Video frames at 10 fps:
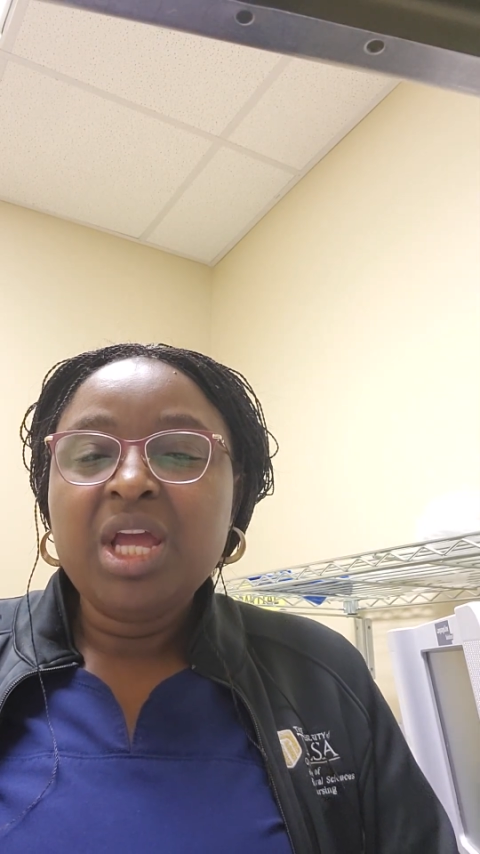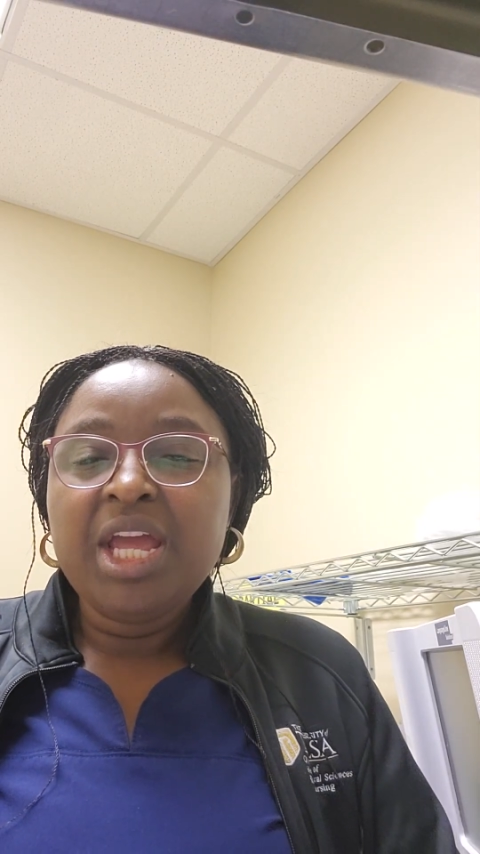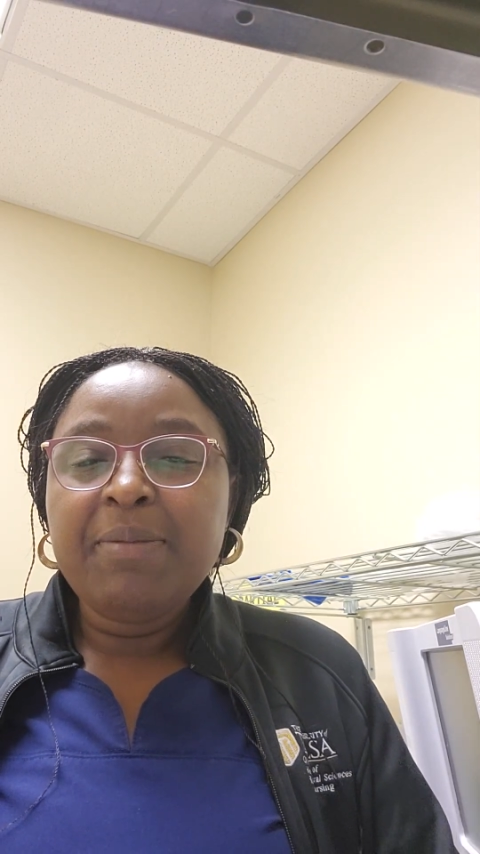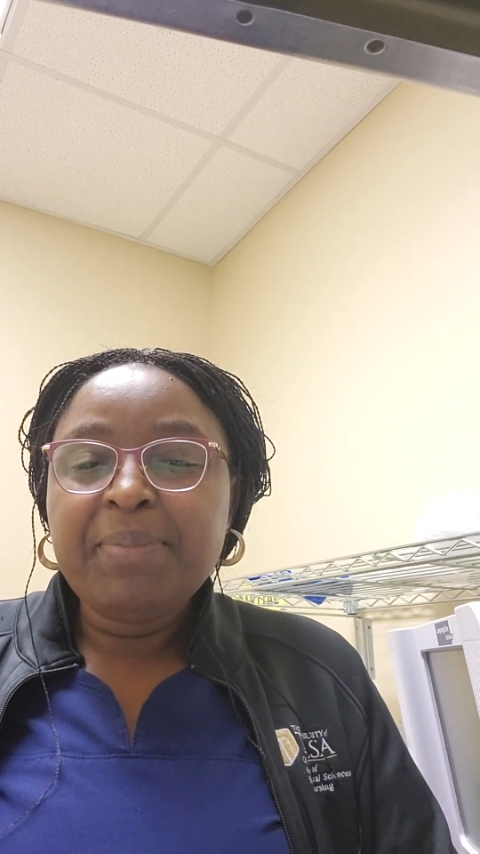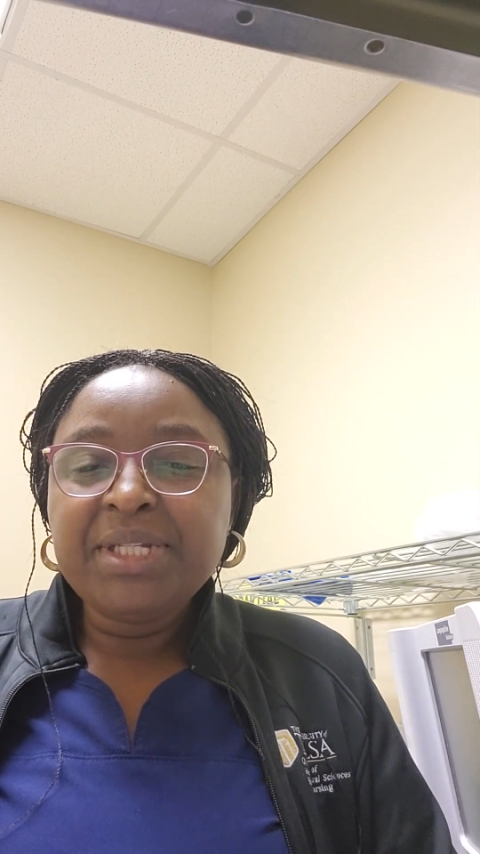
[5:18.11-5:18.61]

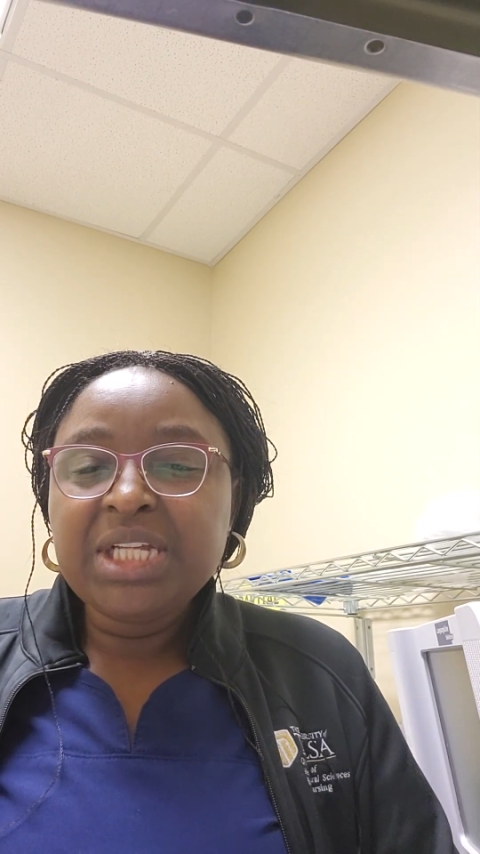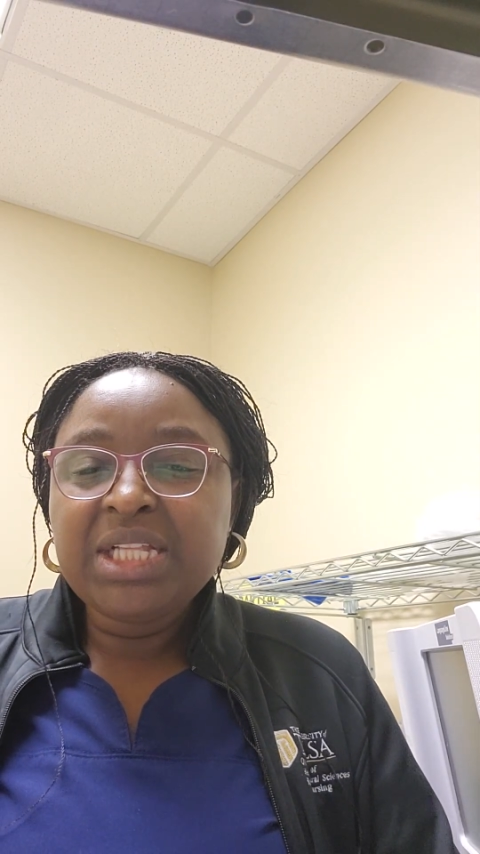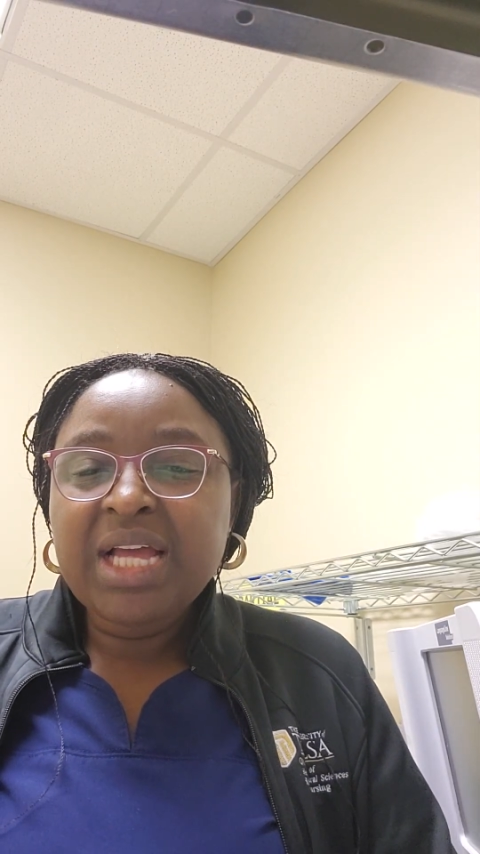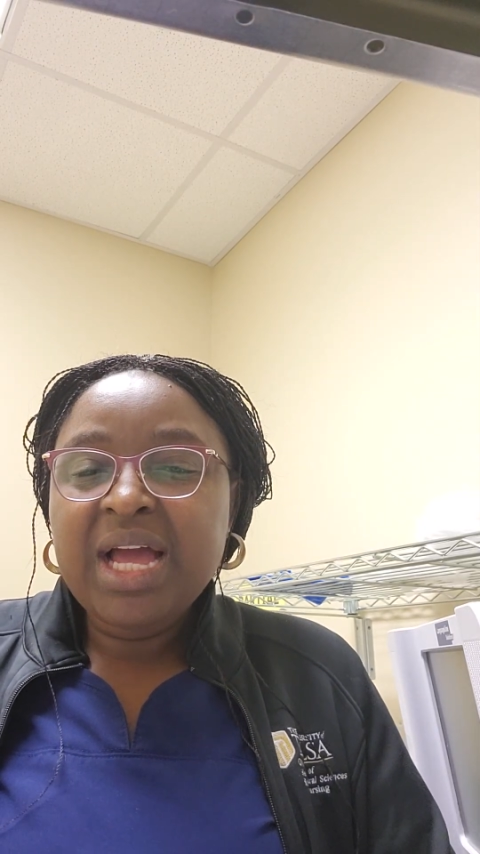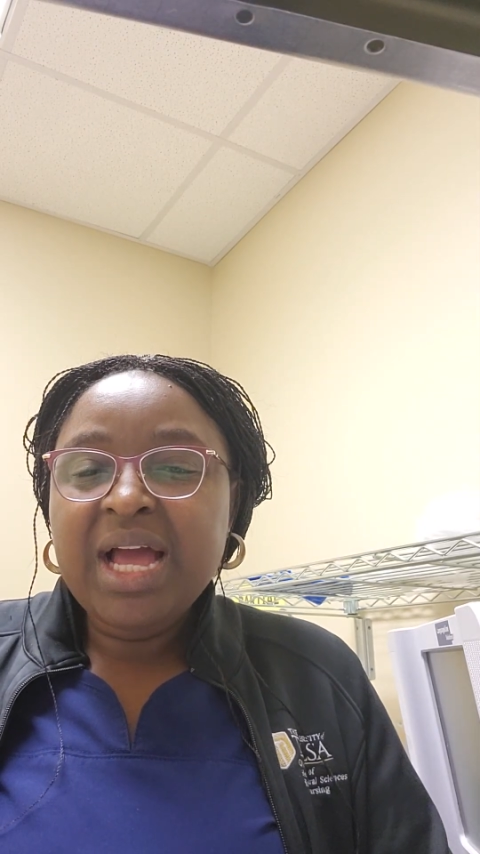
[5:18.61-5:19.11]
A
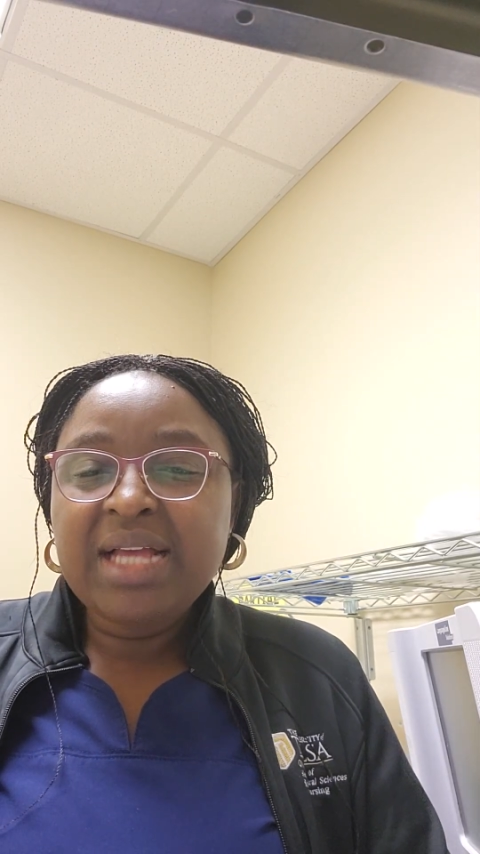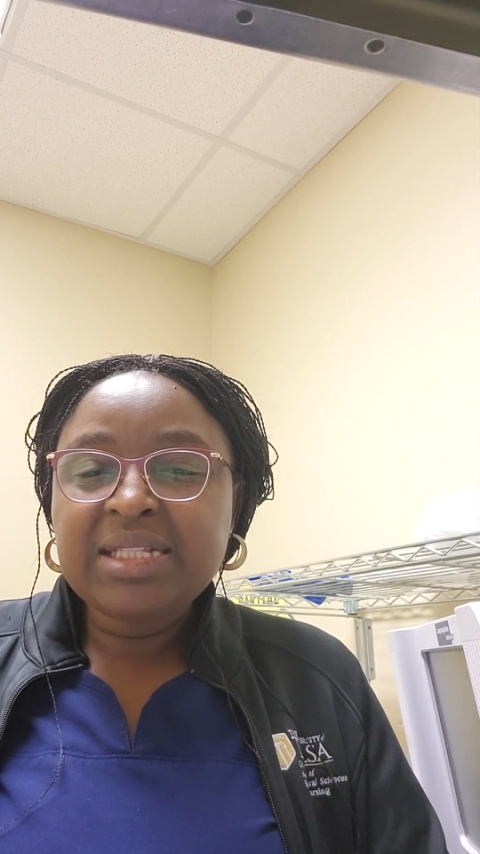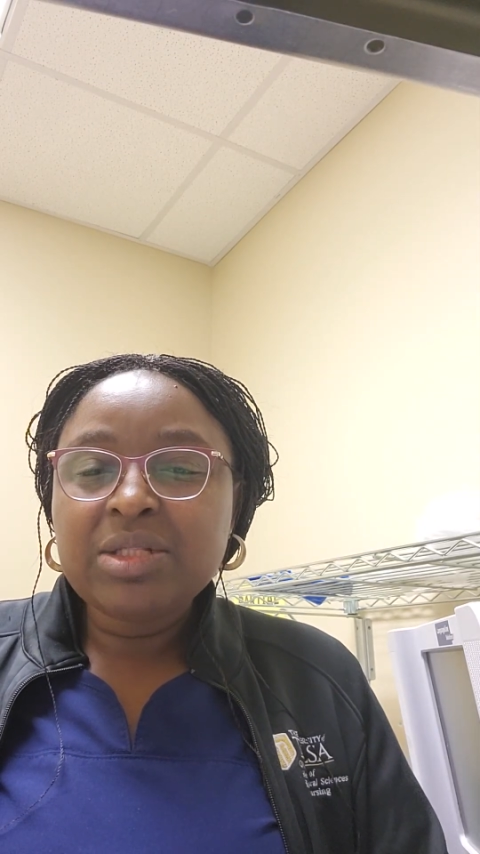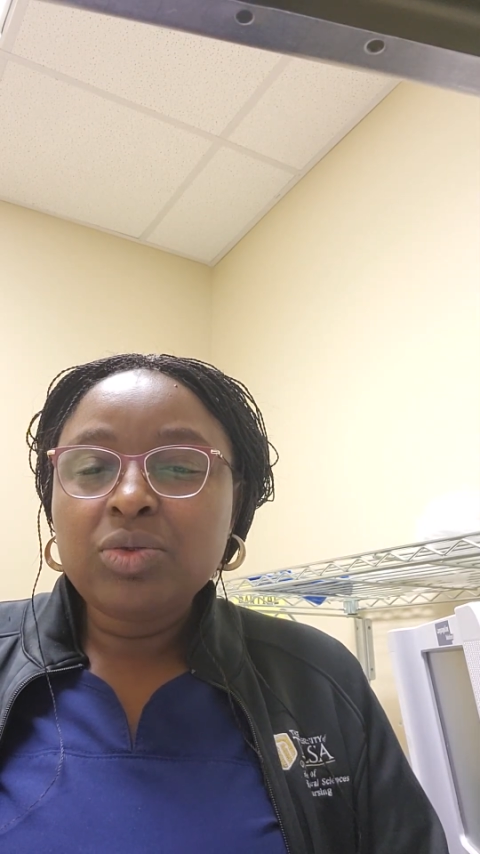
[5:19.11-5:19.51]
patient that has